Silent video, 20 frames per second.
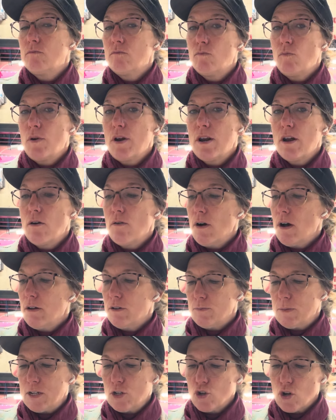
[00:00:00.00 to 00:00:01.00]
We know I'll
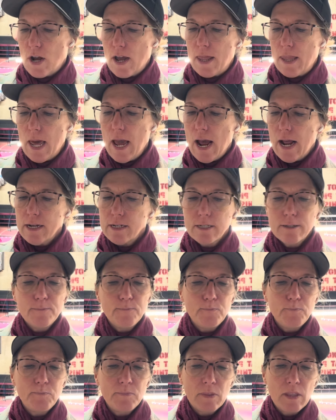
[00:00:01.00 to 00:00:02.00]
be trying that.
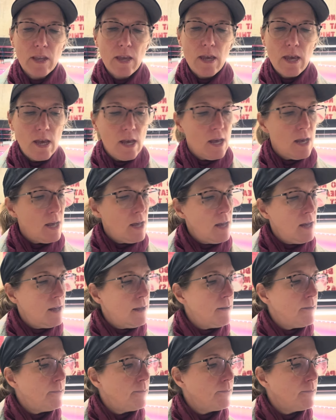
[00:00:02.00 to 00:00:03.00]

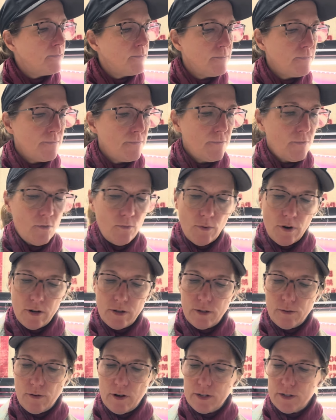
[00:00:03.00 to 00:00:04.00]

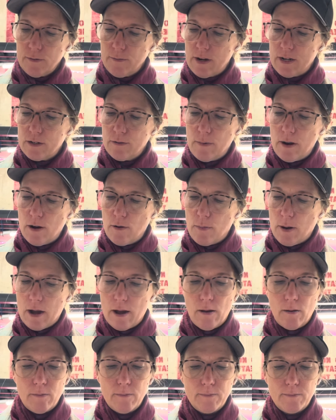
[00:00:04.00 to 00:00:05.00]
Where's the rest of my tomato pile?